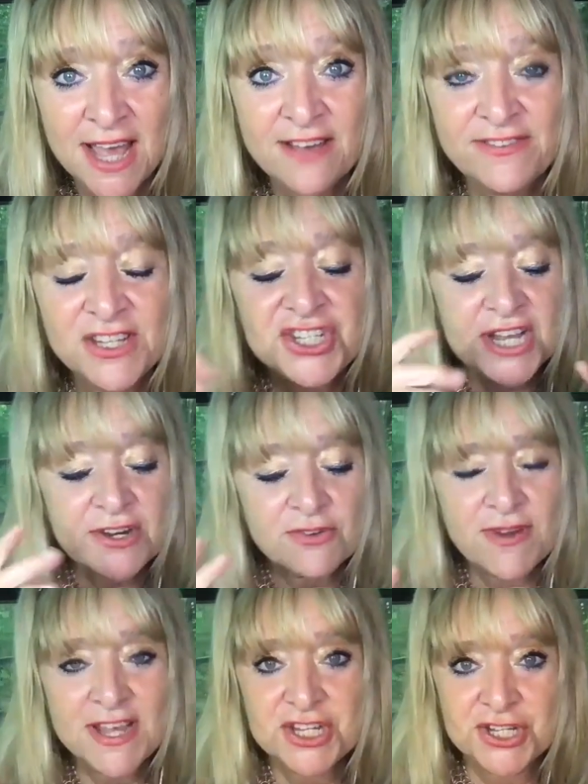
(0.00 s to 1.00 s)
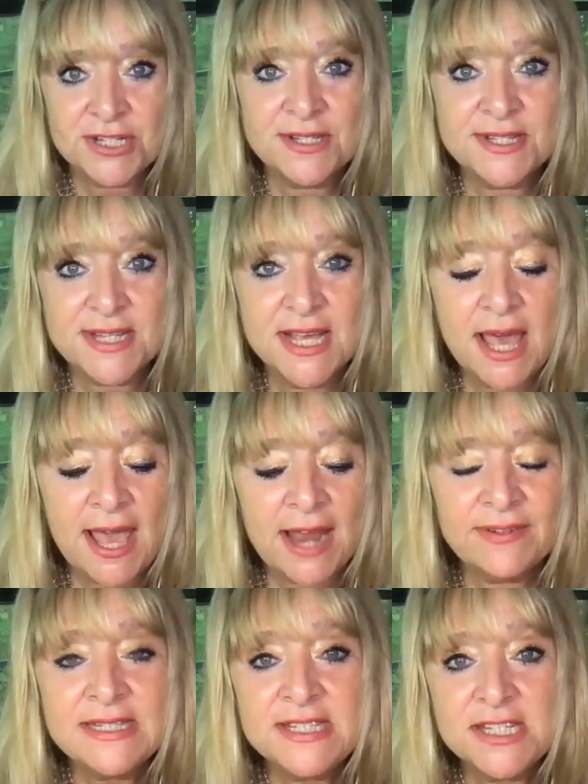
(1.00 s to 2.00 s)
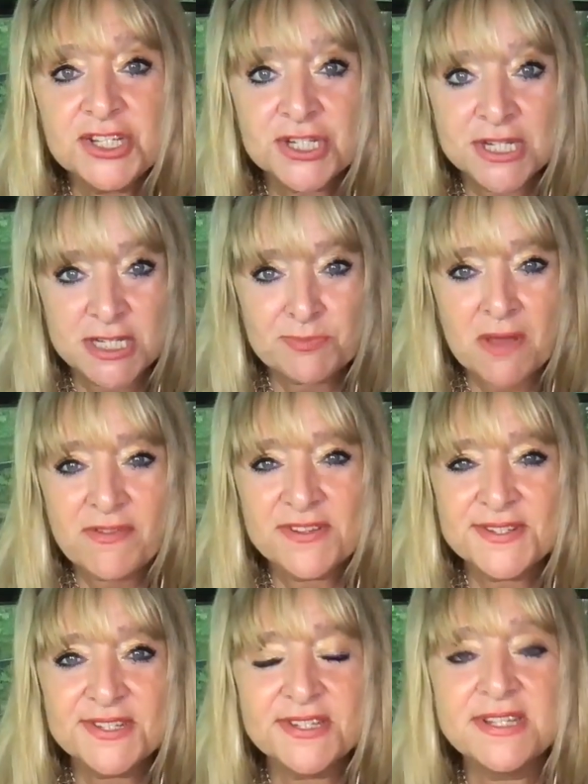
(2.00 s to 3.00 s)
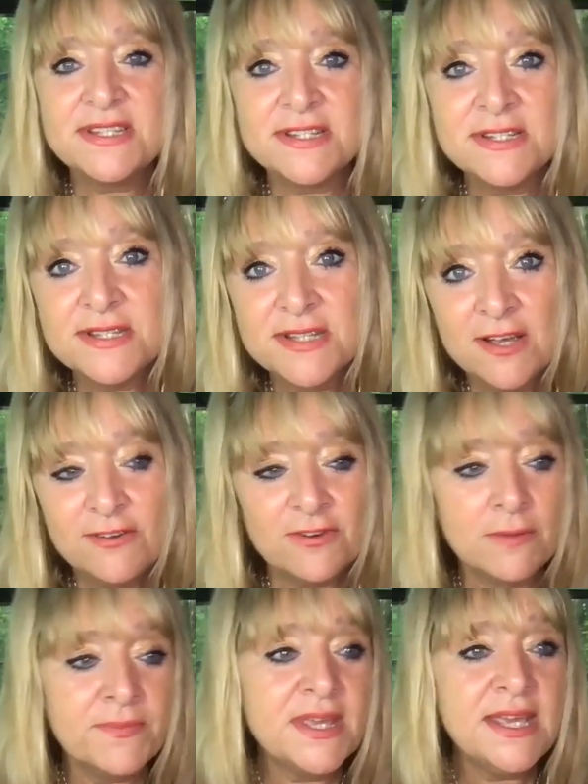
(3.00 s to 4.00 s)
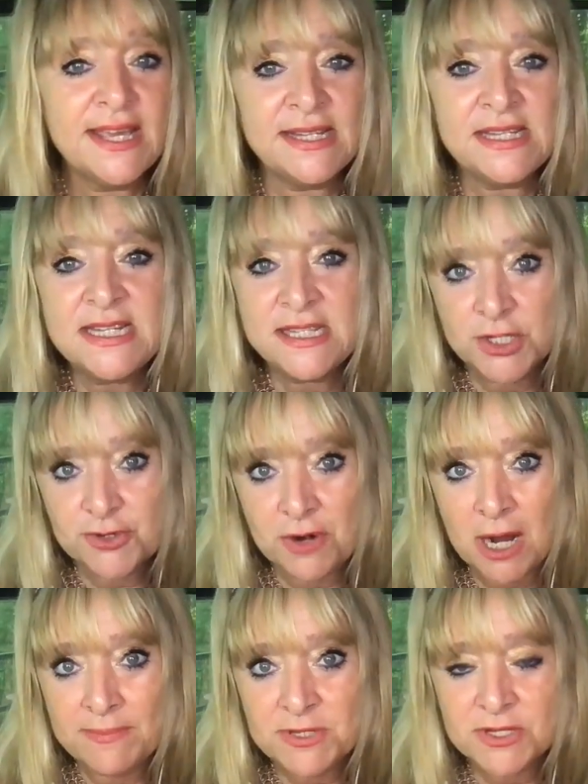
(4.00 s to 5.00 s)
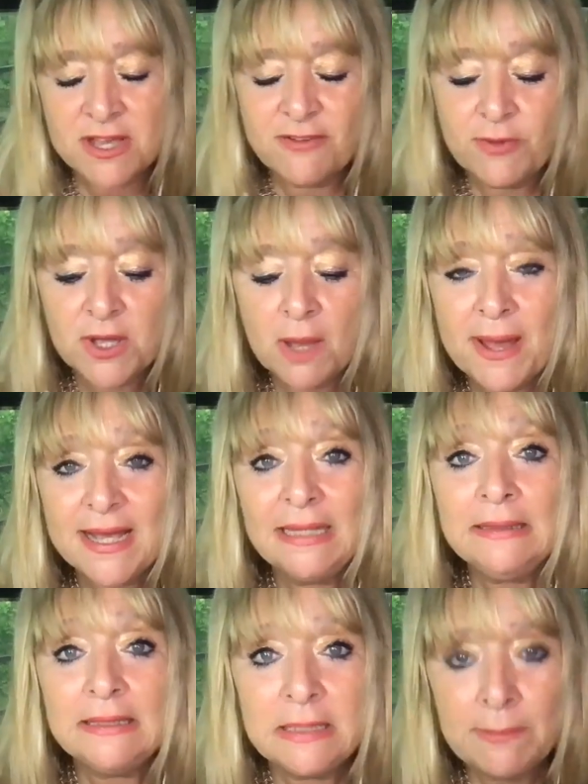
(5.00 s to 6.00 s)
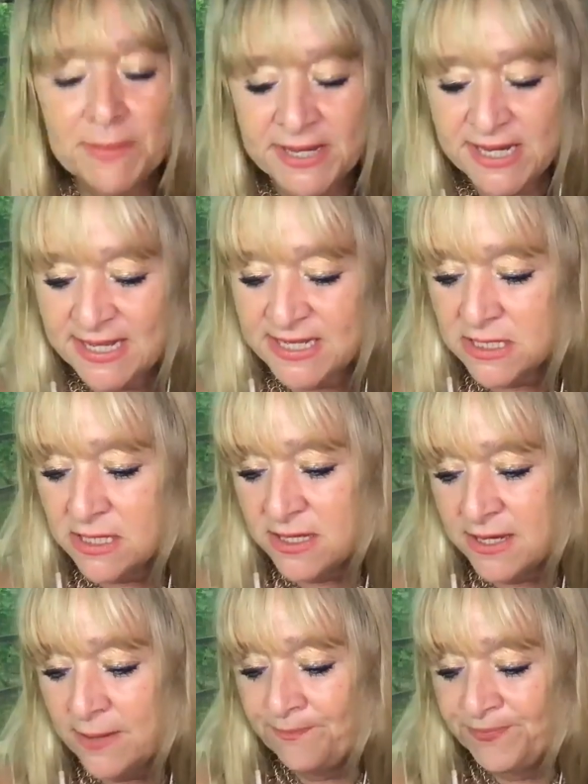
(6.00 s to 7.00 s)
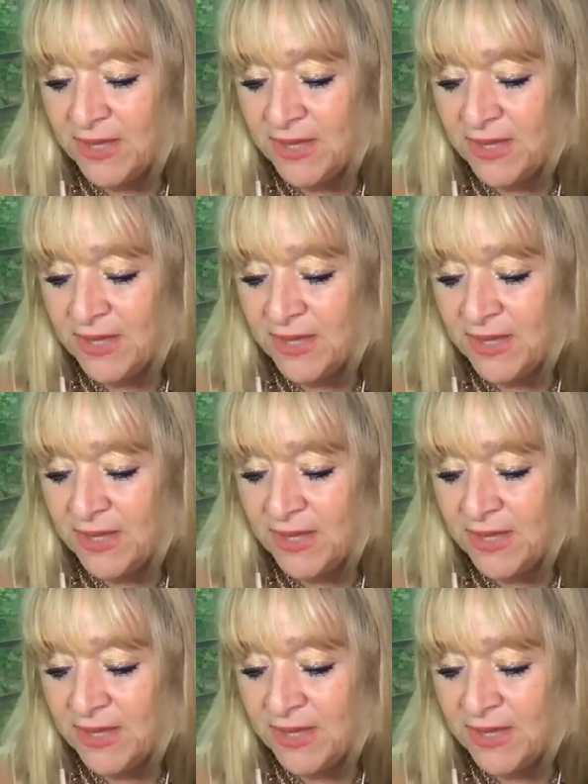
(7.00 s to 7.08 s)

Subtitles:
For generations, our indigenous brothers and sisters from the Indian tribes, although if we go back a little bit, here's the thing.